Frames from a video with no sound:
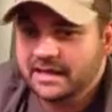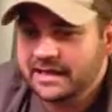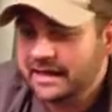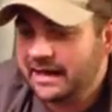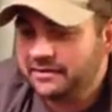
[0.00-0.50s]

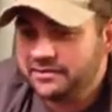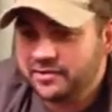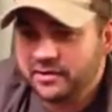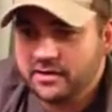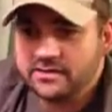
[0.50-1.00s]
in and out of
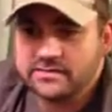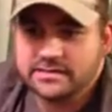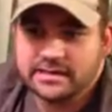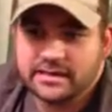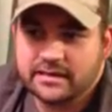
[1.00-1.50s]

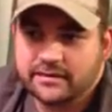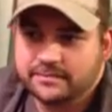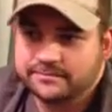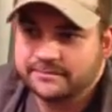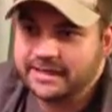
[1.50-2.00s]
drugs,
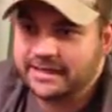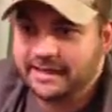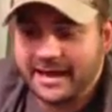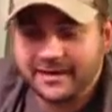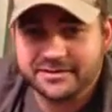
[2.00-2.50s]
um, in
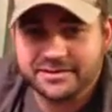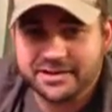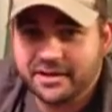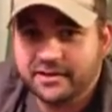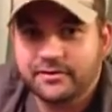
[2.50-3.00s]
and out of
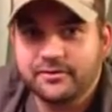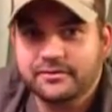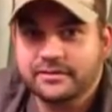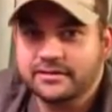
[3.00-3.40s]
jail,